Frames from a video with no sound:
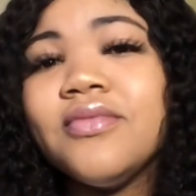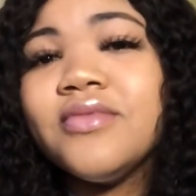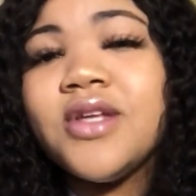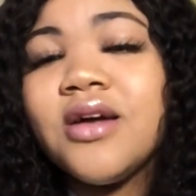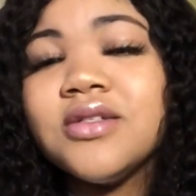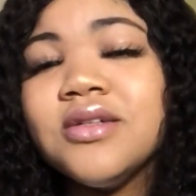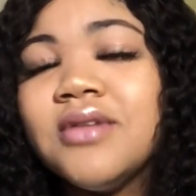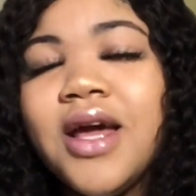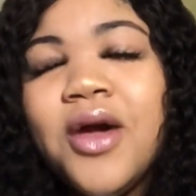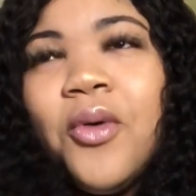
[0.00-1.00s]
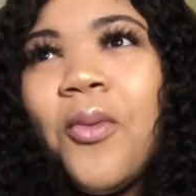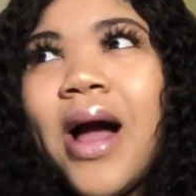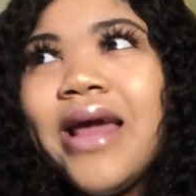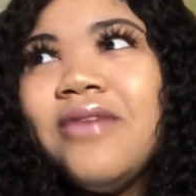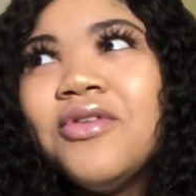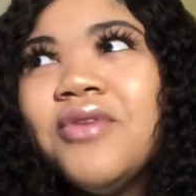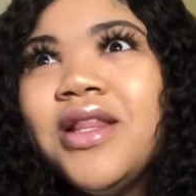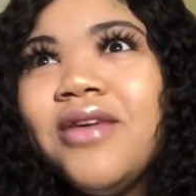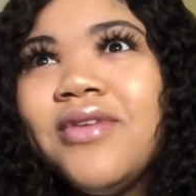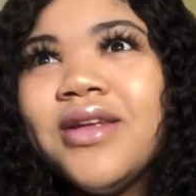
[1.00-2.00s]
Toxic. Like, why even
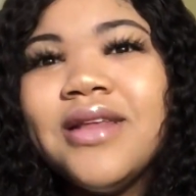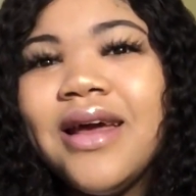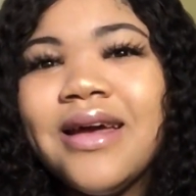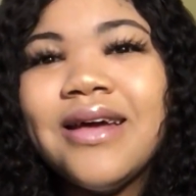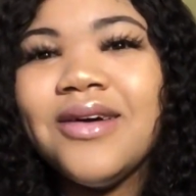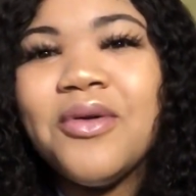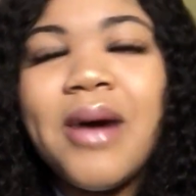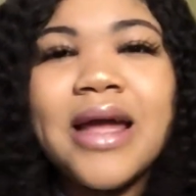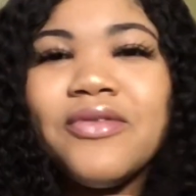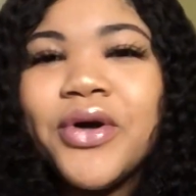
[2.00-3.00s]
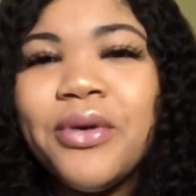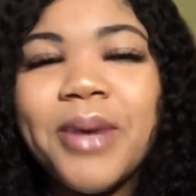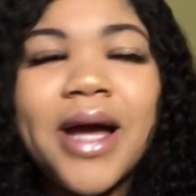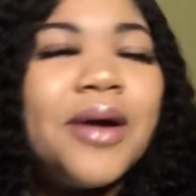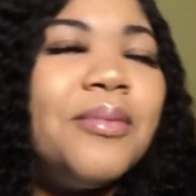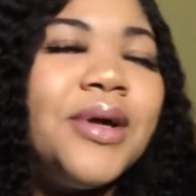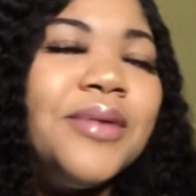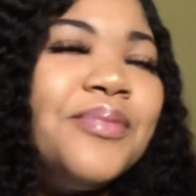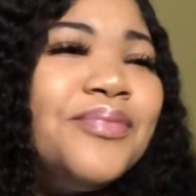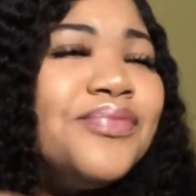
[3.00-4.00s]
relive it? Like, why even go back?
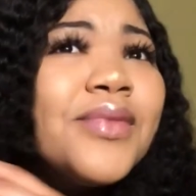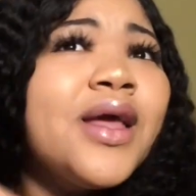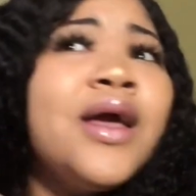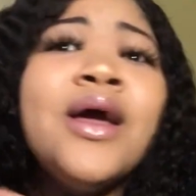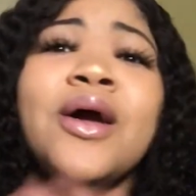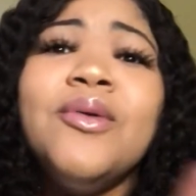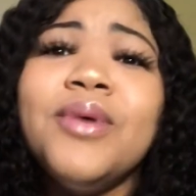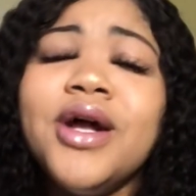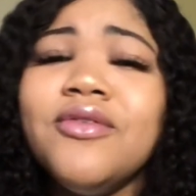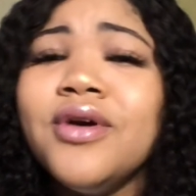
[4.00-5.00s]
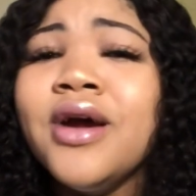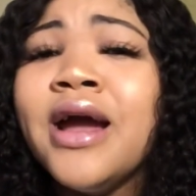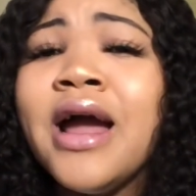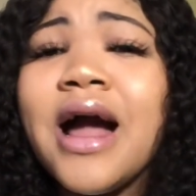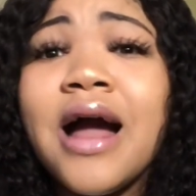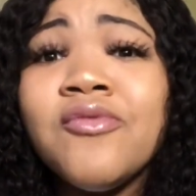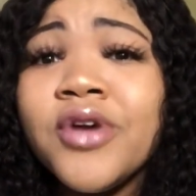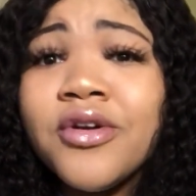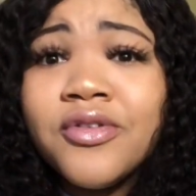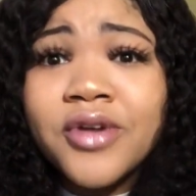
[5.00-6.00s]
But whatever. I'm
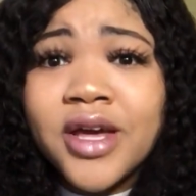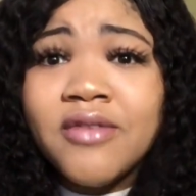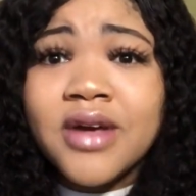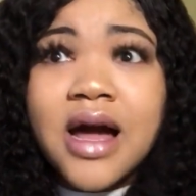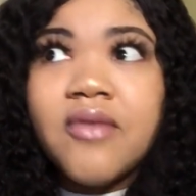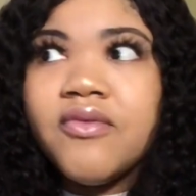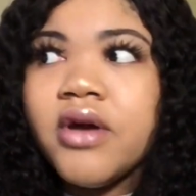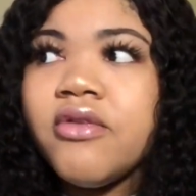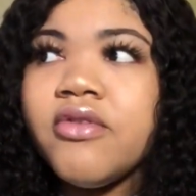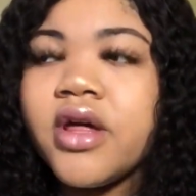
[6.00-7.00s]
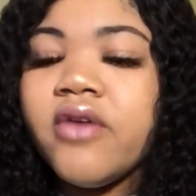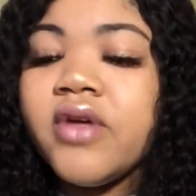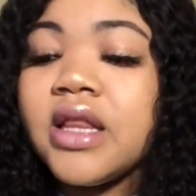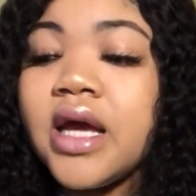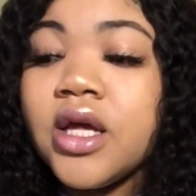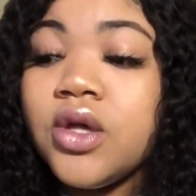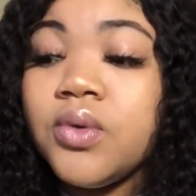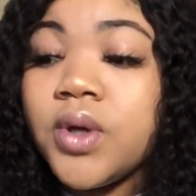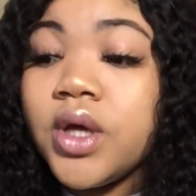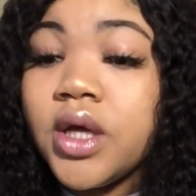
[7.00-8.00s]
very forgiving. I'm very forgiving. Like,
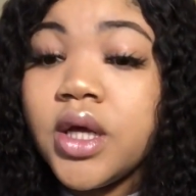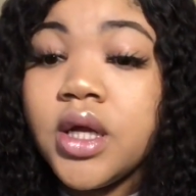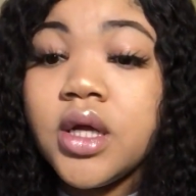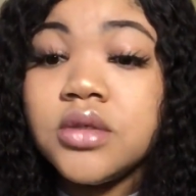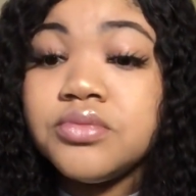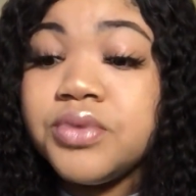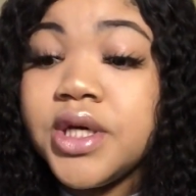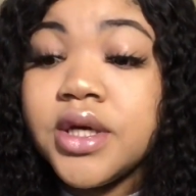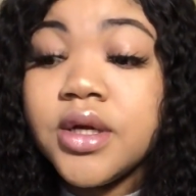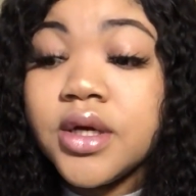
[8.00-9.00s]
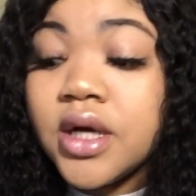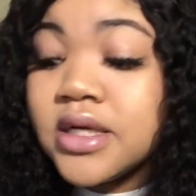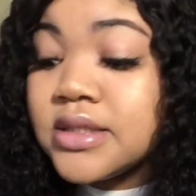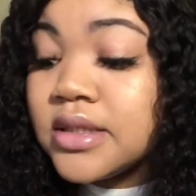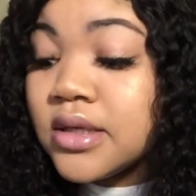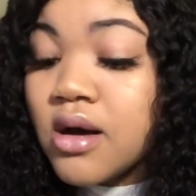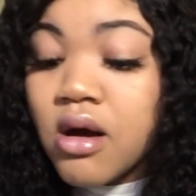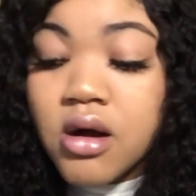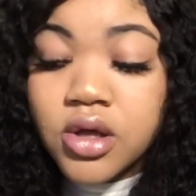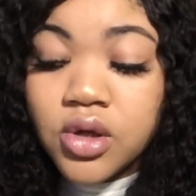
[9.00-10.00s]
we could cuss and
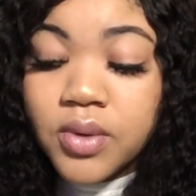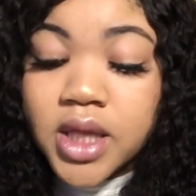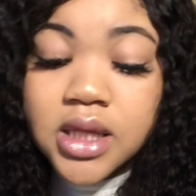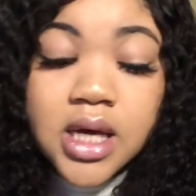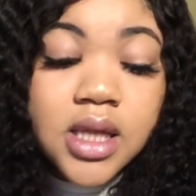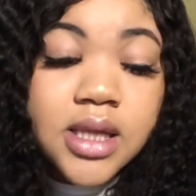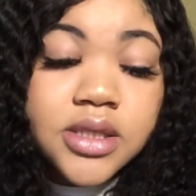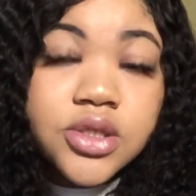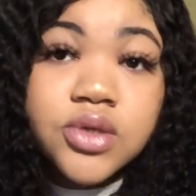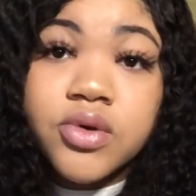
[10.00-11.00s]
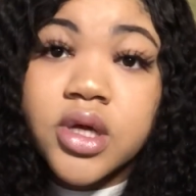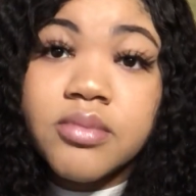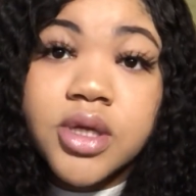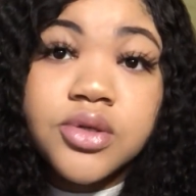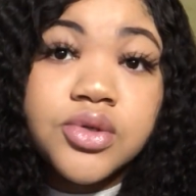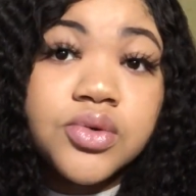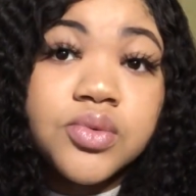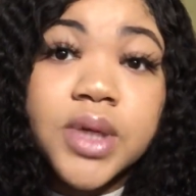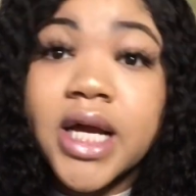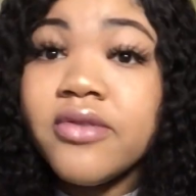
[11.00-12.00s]
argue and yell and scream and do
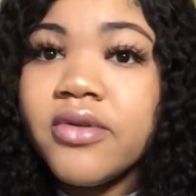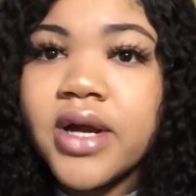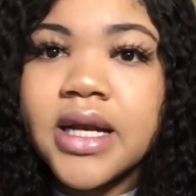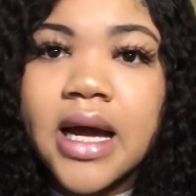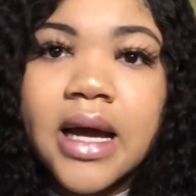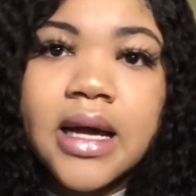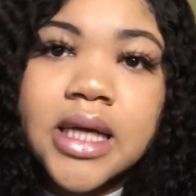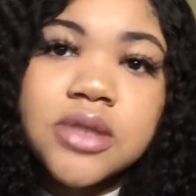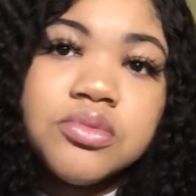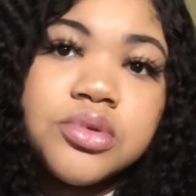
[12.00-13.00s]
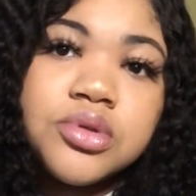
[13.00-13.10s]
whatever, and I'll